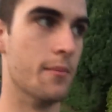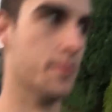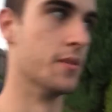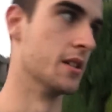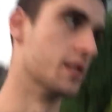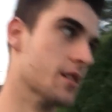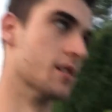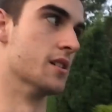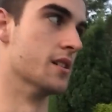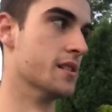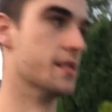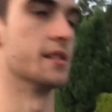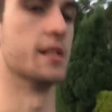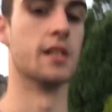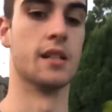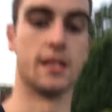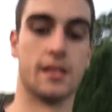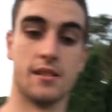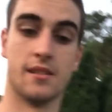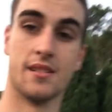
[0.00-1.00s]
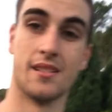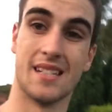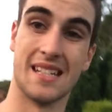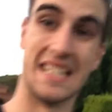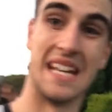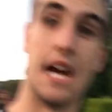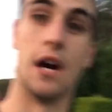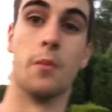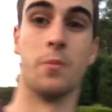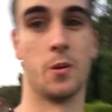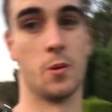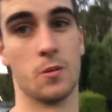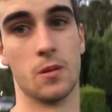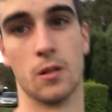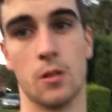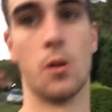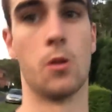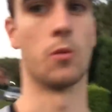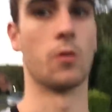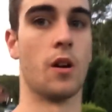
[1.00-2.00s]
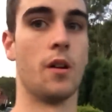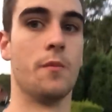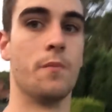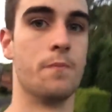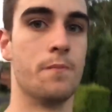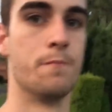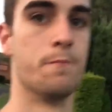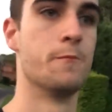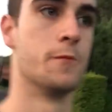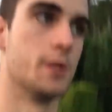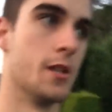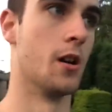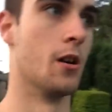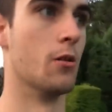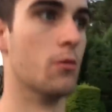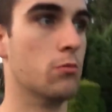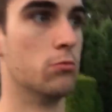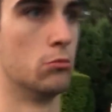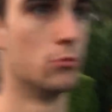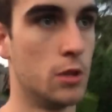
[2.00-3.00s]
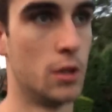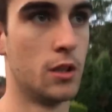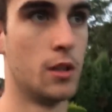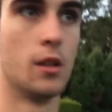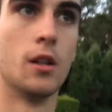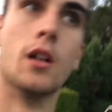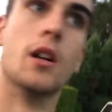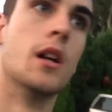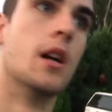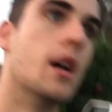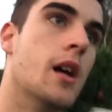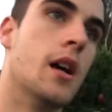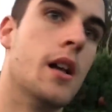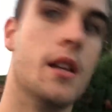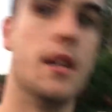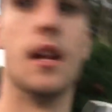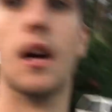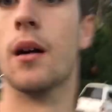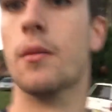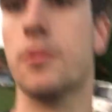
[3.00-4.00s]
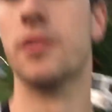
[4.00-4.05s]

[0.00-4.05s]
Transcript: because it's going to help you in the long run. So now